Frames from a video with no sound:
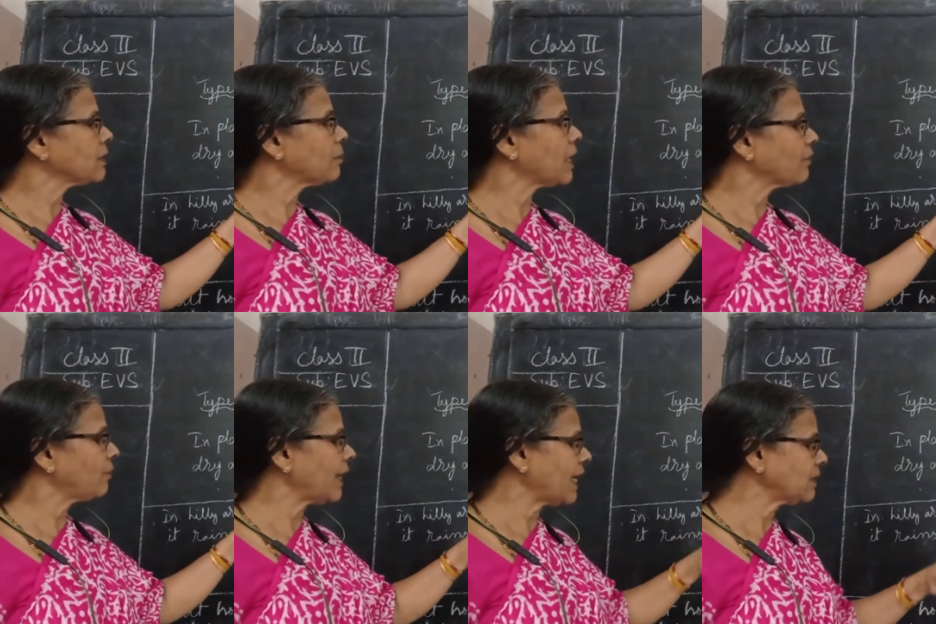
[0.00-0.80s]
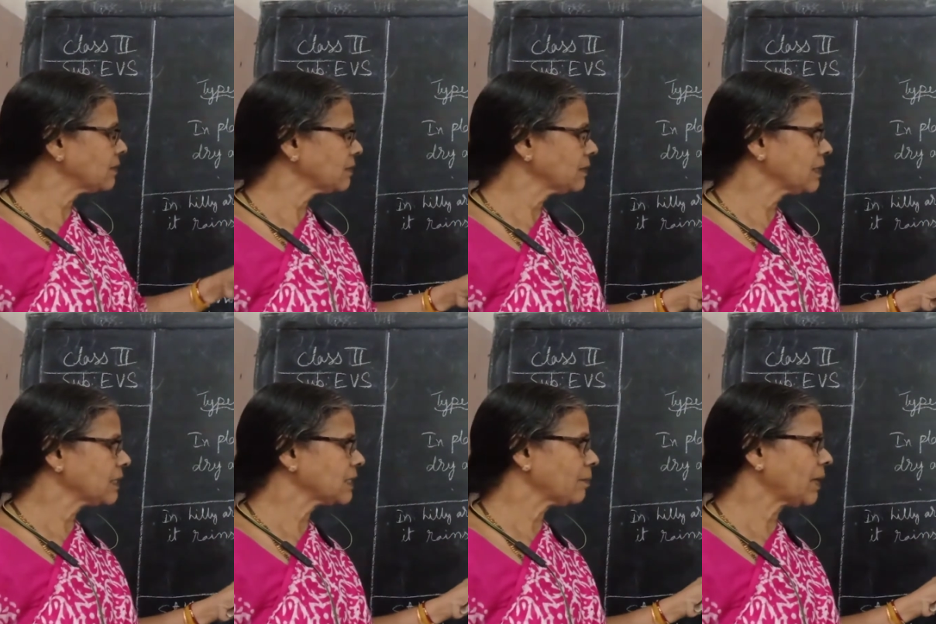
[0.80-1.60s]
Some are flat,
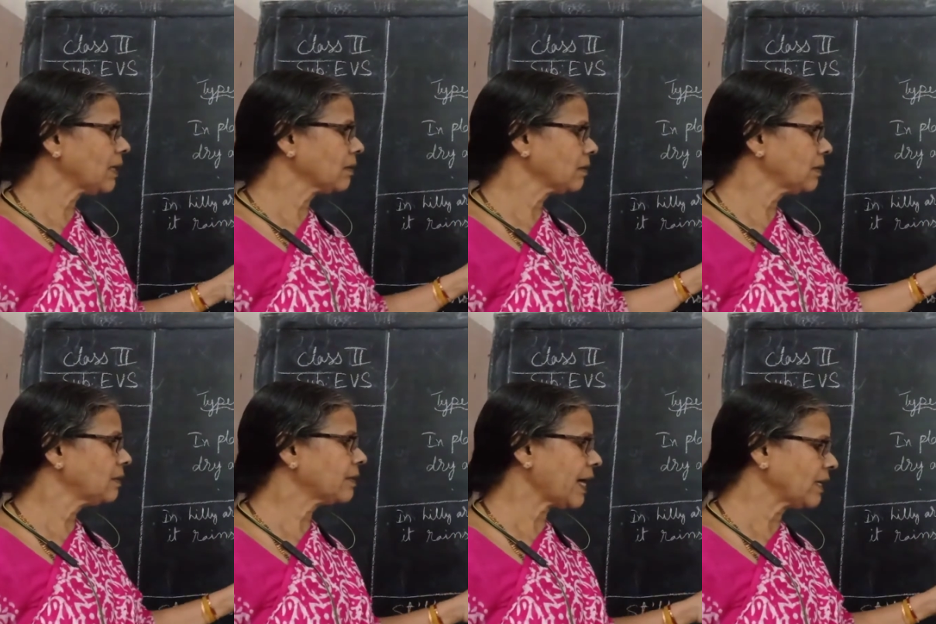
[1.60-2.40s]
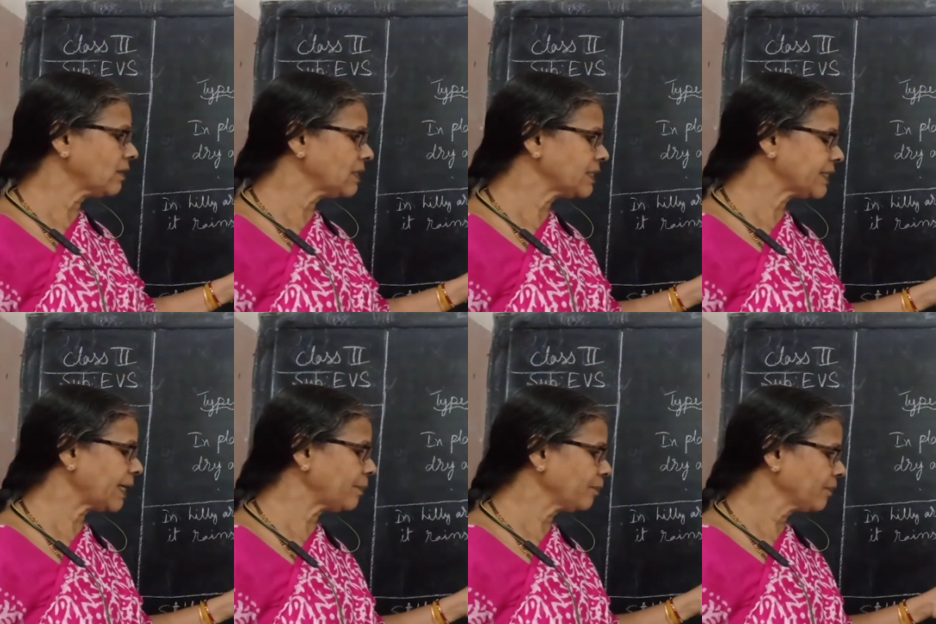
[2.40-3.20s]
some are triangular
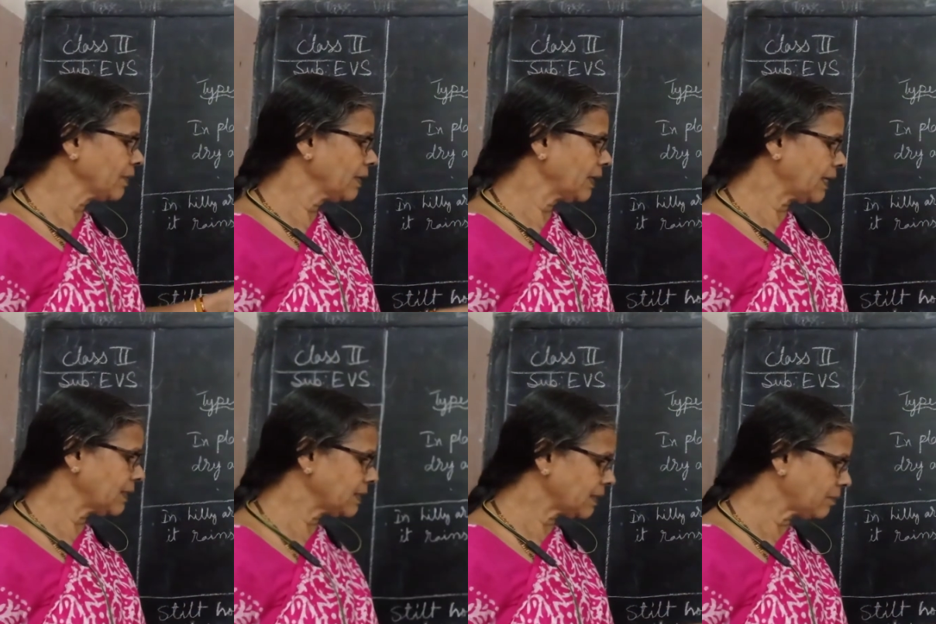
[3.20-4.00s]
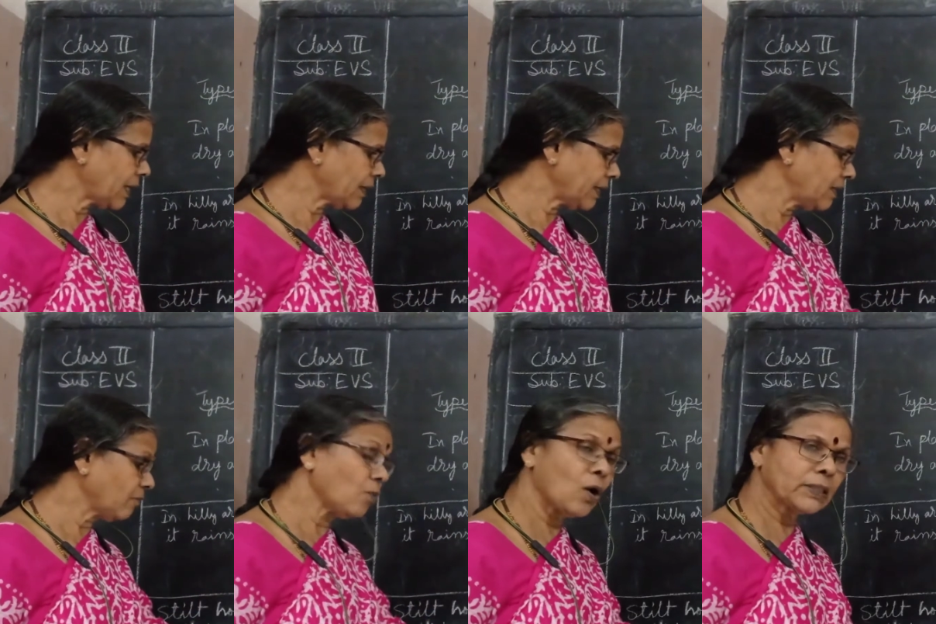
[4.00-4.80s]
shape, and some are
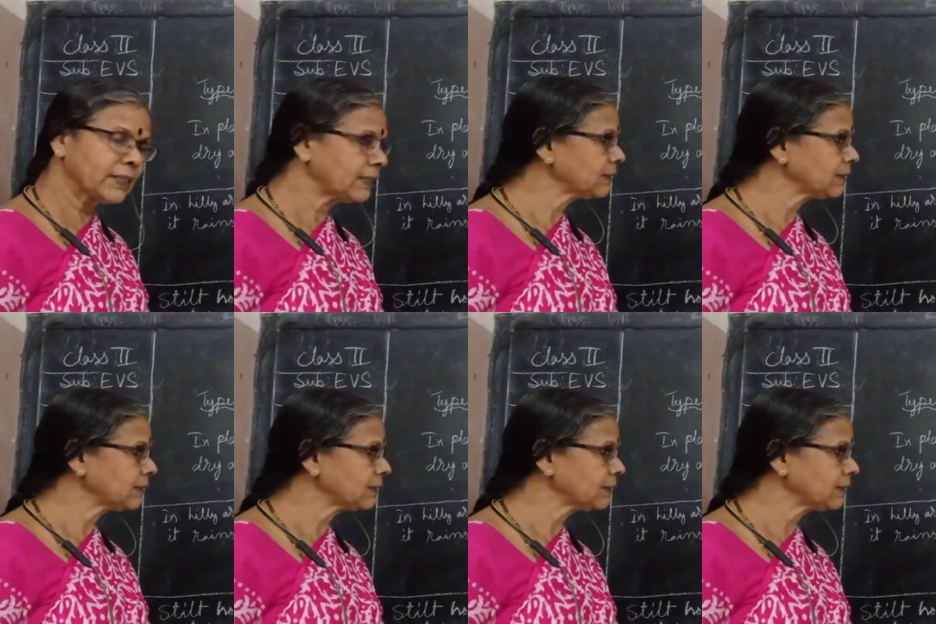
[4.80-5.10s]
in water.